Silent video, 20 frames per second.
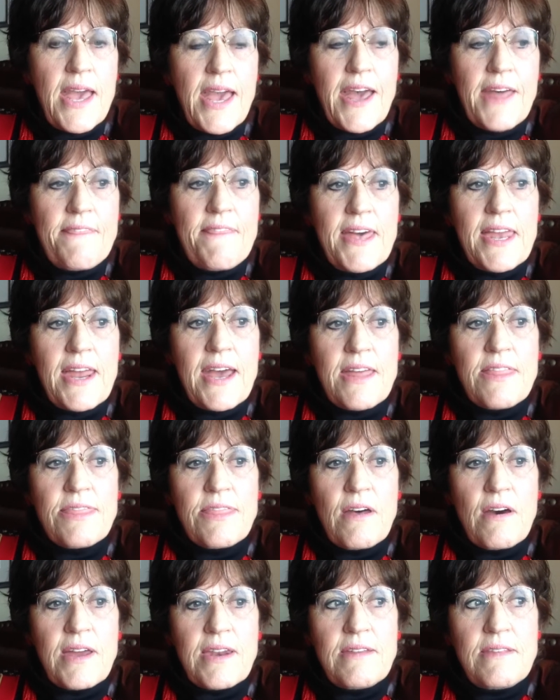and then I
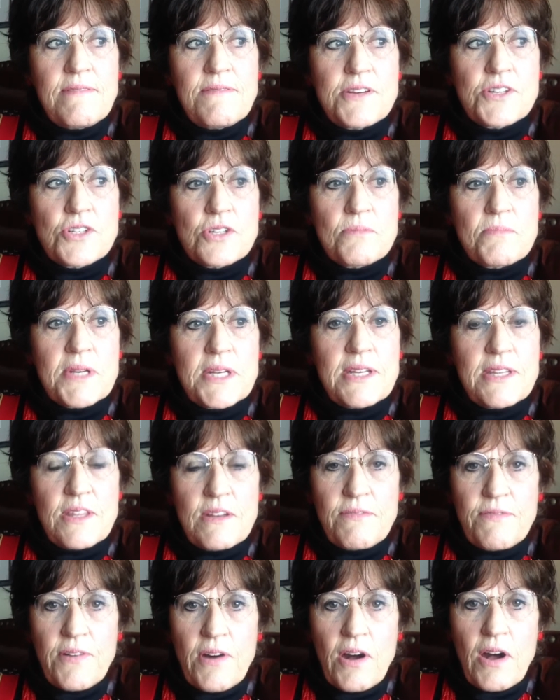thought of the fisherman and the
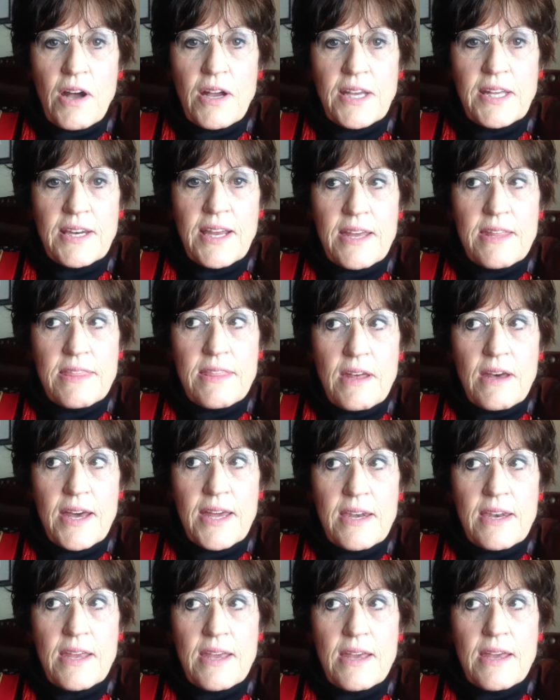fog, and I
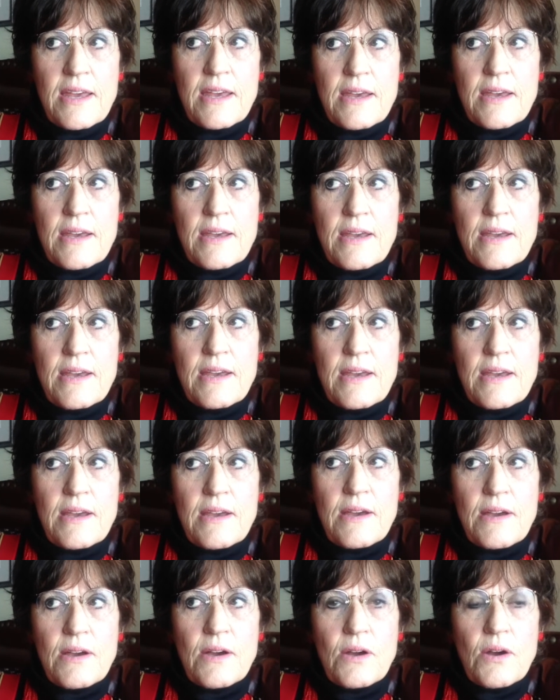thought,
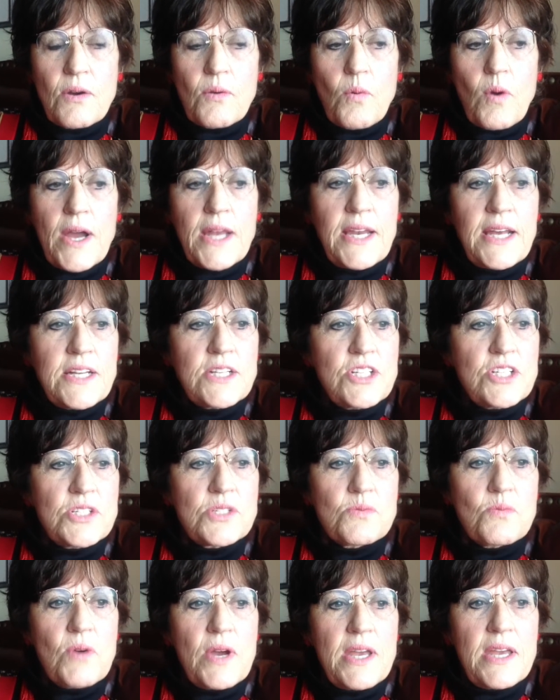why not
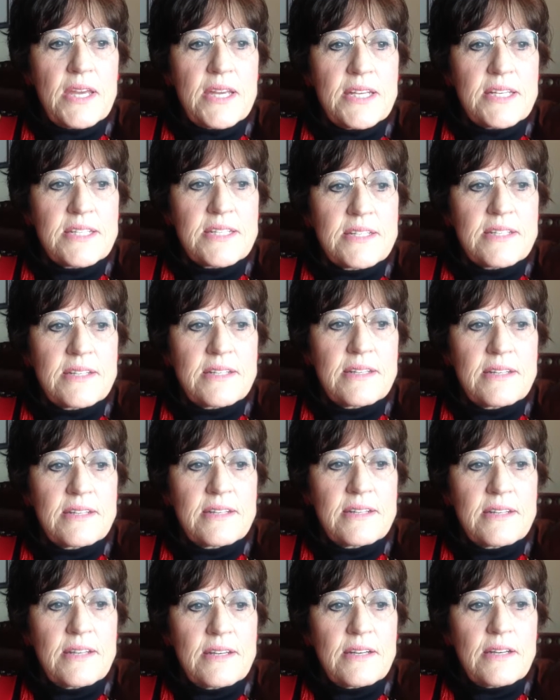just wait?
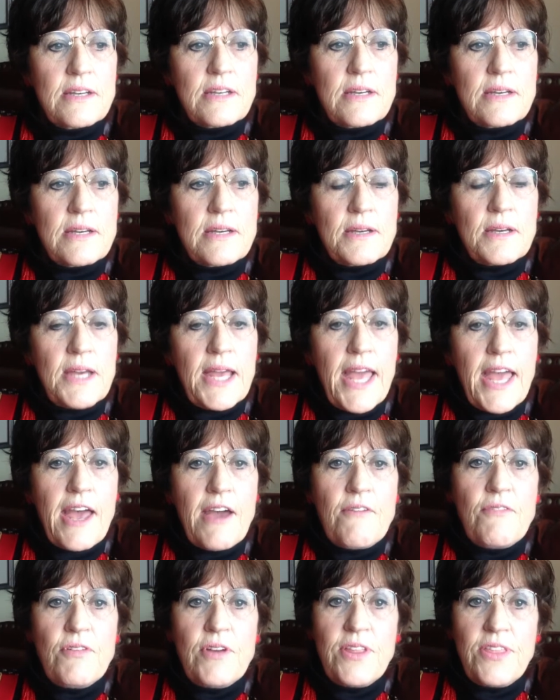
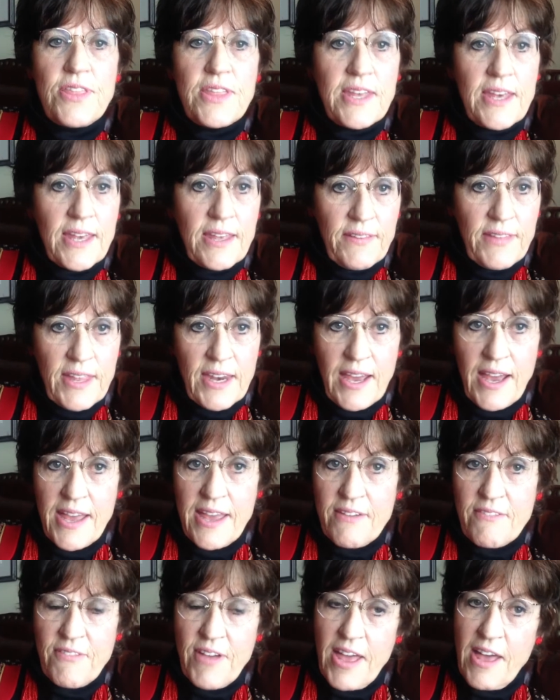Everything that I
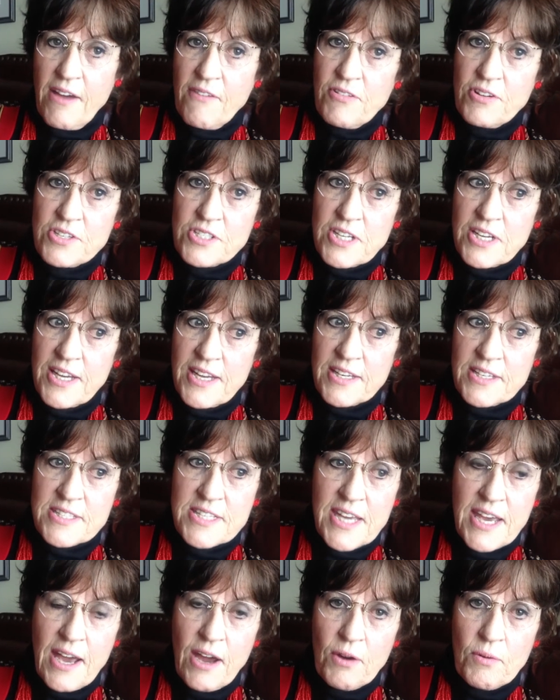have ever done
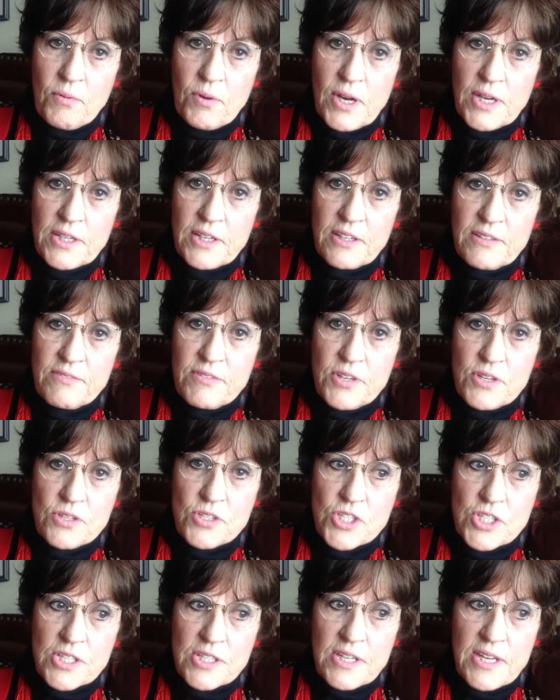to outrun
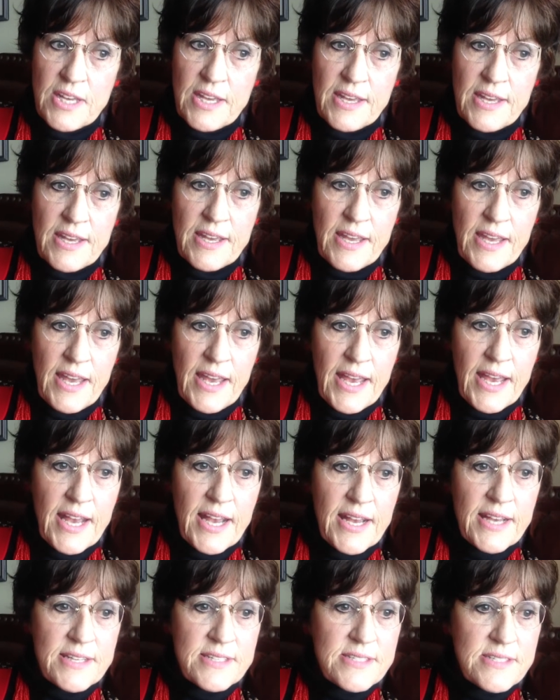confusion
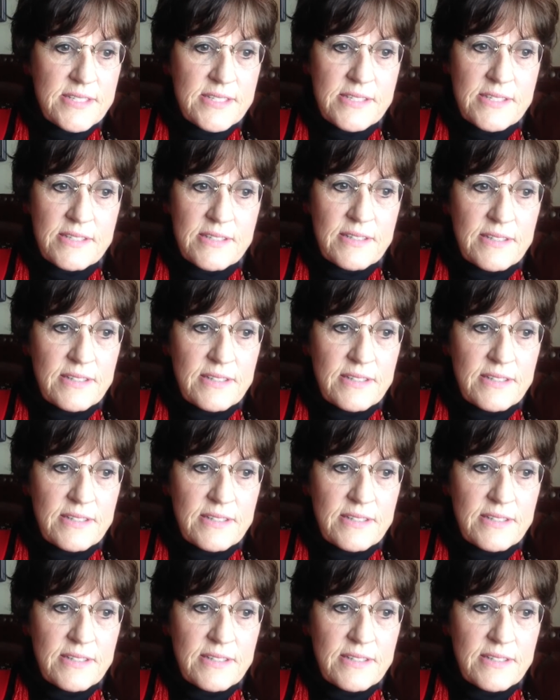has